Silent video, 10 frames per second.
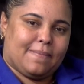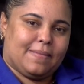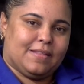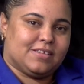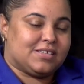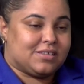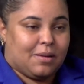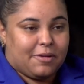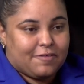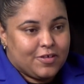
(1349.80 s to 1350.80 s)
this is
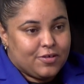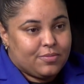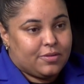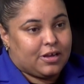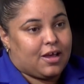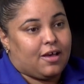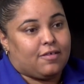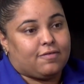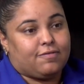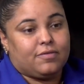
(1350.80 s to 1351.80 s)
not my field, but I
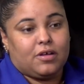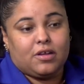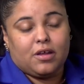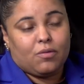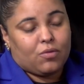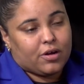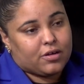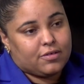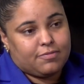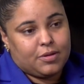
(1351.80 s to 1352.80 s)
have a
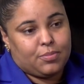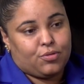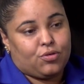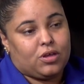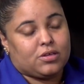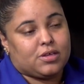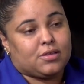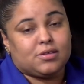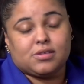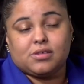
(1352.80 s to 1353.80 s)
network of people. He
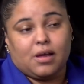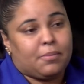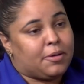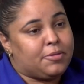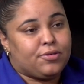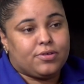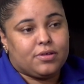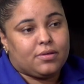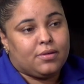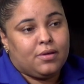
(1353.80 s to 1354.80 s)
said, this is not my
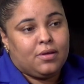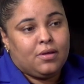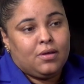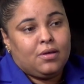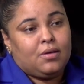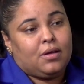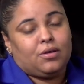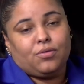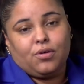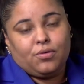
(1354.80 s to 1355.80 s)
building. I
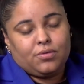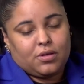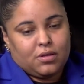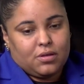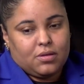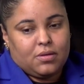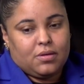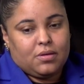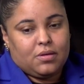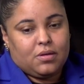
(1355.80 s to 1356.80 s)
don't own it,
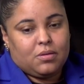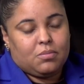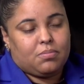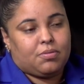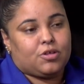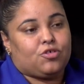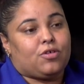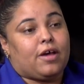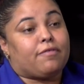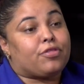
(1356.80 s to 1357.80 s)
but you
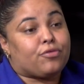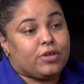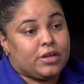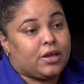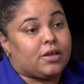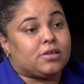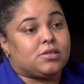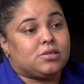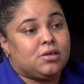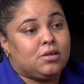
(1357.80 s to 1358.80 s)
have 3
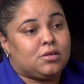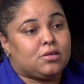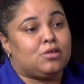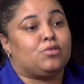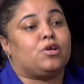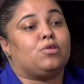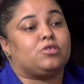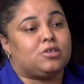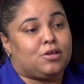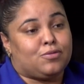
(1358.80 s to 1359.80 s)
days to
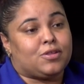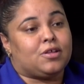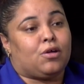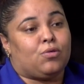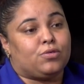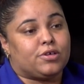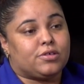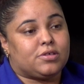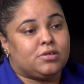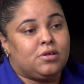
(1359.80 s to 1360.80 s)
negotiate with the
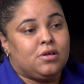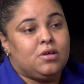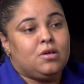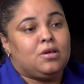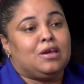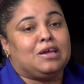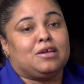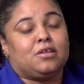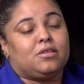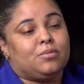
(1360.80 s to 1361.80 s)
owners and
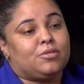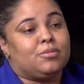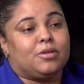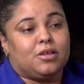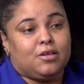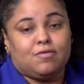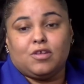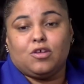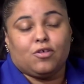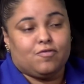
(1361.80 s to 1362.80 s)
get them to believe
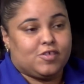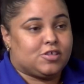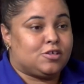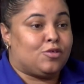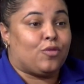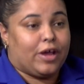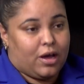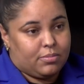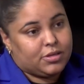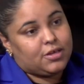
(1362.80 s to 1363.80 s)
in your vision the way
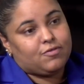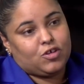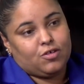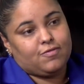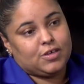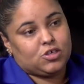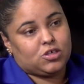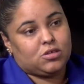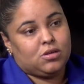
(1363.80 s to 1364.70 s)
I believe in your vision.